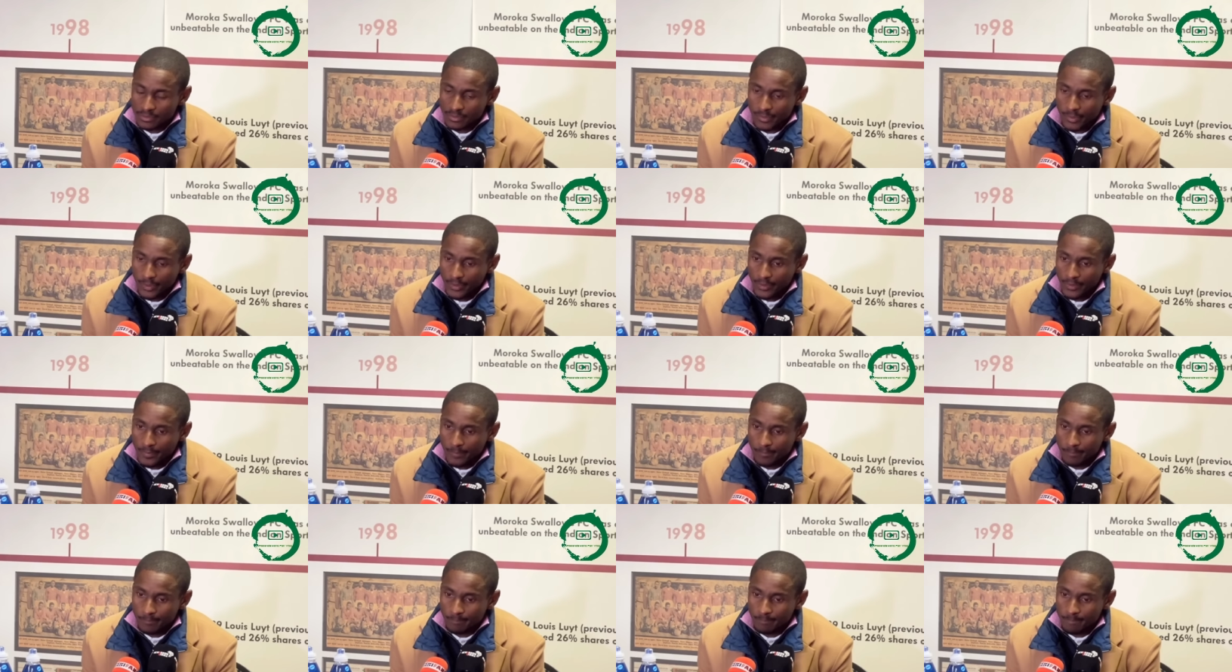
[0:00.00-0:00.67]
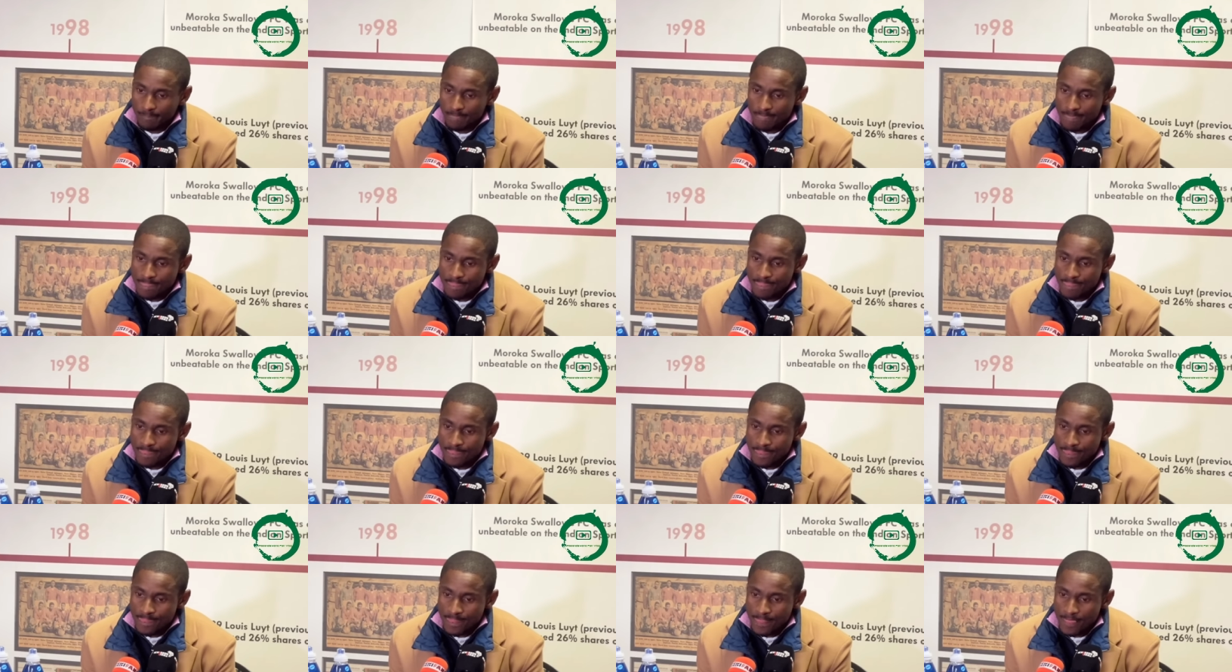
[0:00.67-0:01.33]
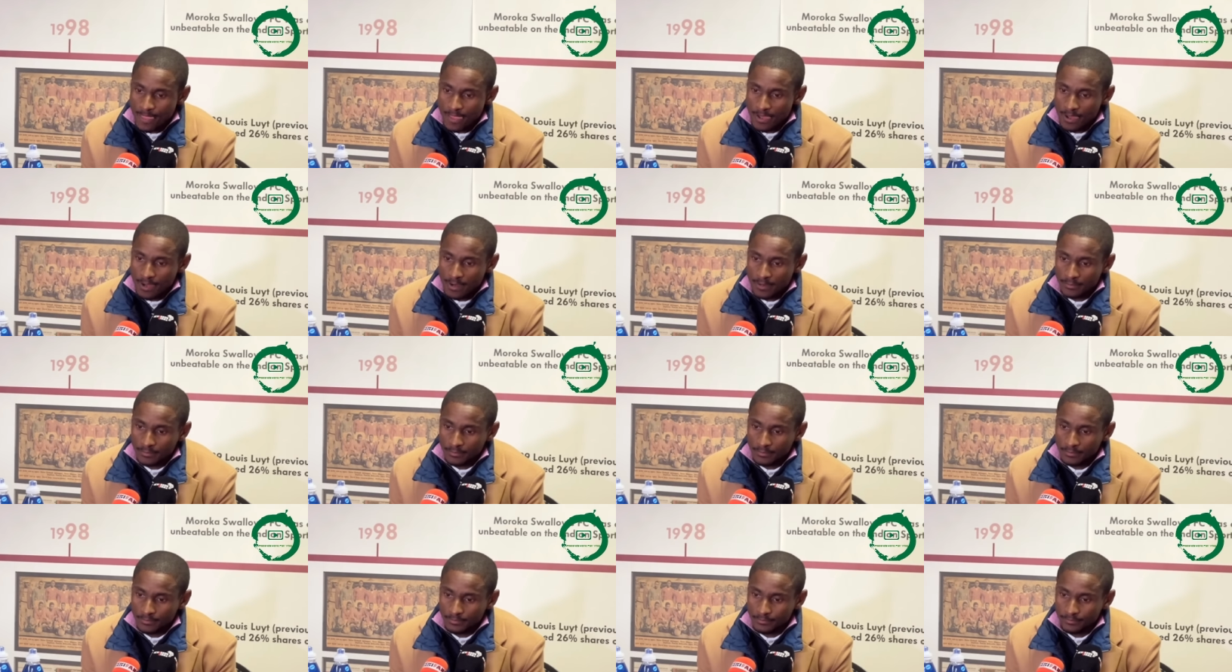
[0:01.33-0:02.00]
Um,
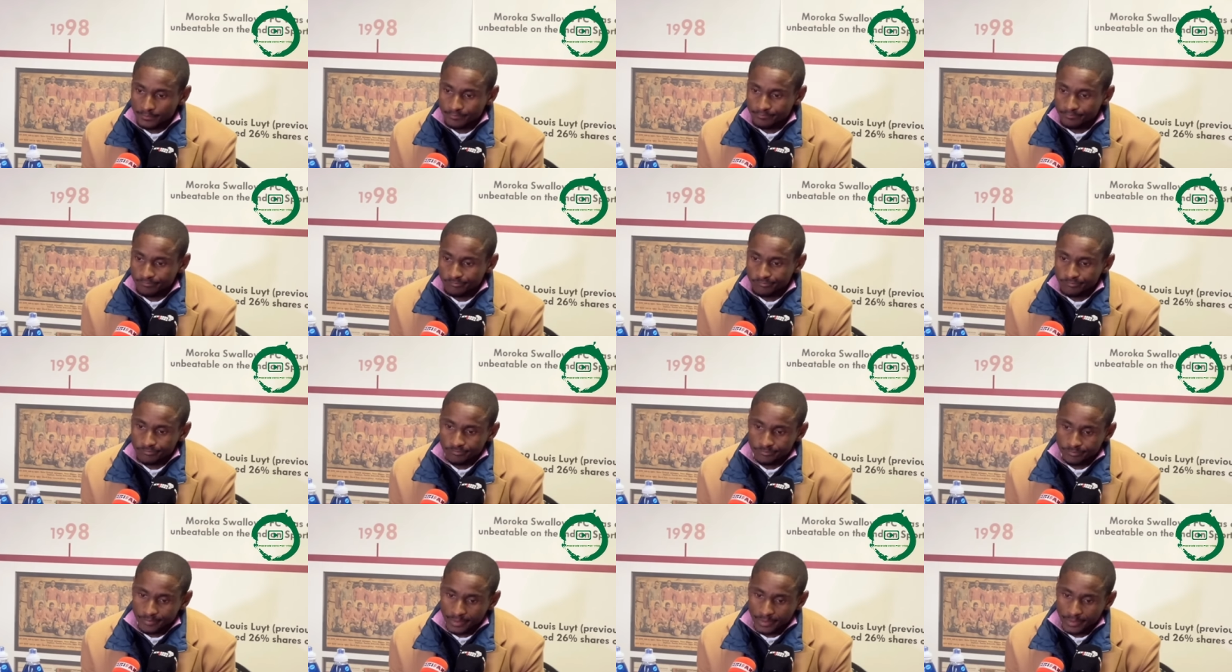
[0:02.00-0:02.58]
um,